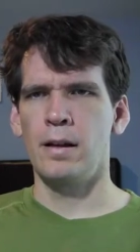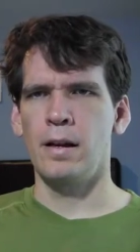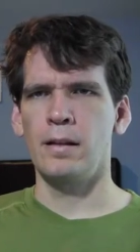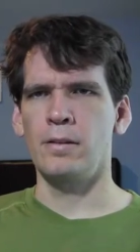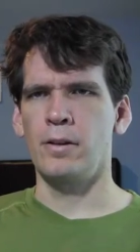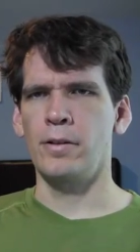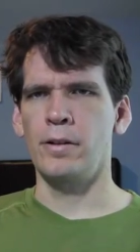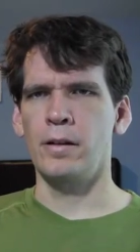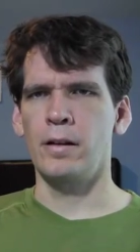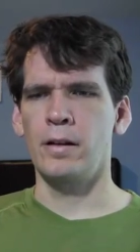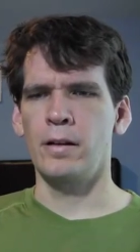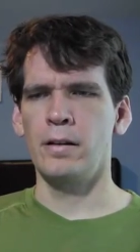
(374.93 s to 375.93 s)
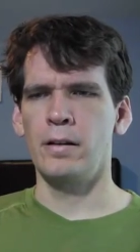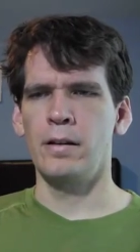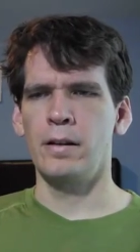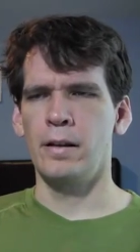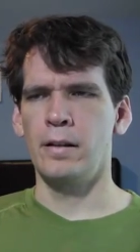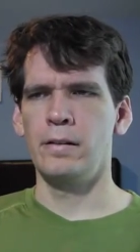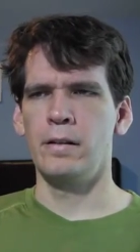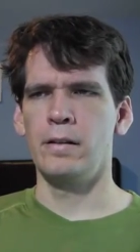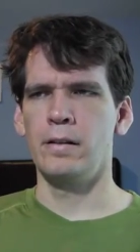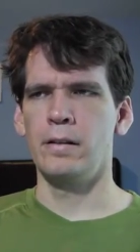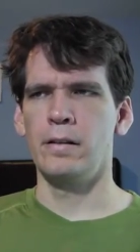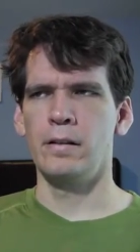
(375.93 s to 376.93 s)
Antarctica
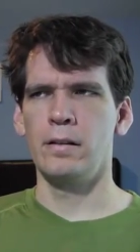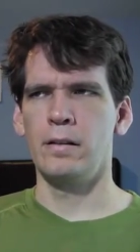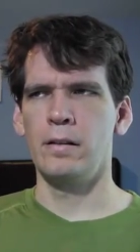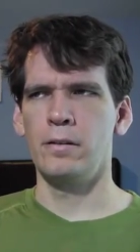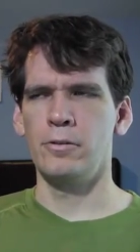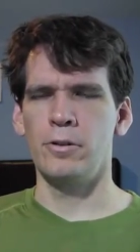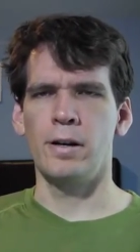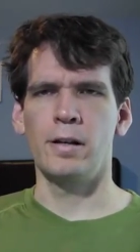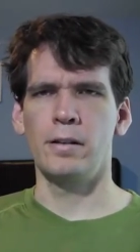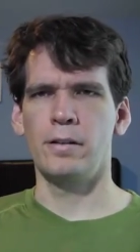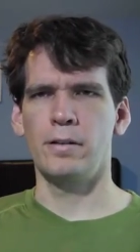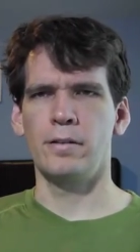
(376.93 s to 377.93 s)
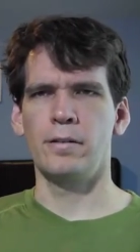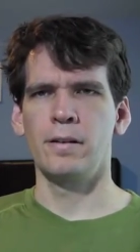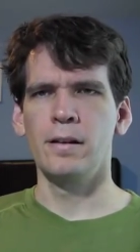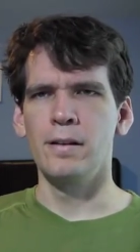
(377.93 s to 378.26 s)
in the trailer.